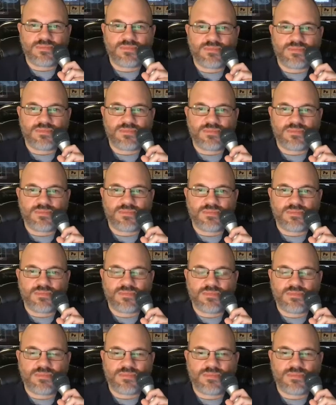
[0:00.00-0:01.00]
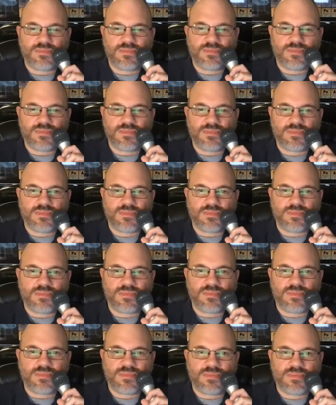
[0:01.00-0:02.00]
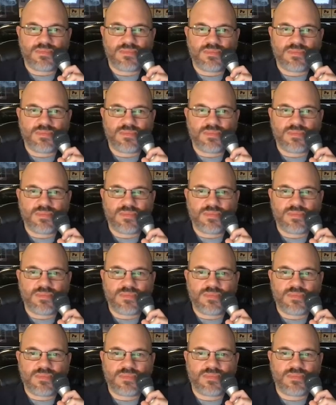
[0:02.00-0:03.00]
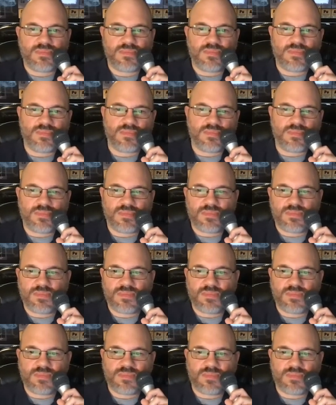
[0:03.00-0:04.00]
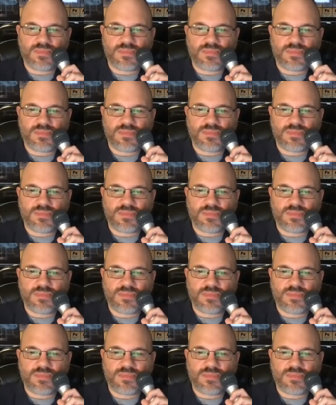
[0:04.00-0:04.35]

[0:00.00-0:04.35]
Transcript: [no speech]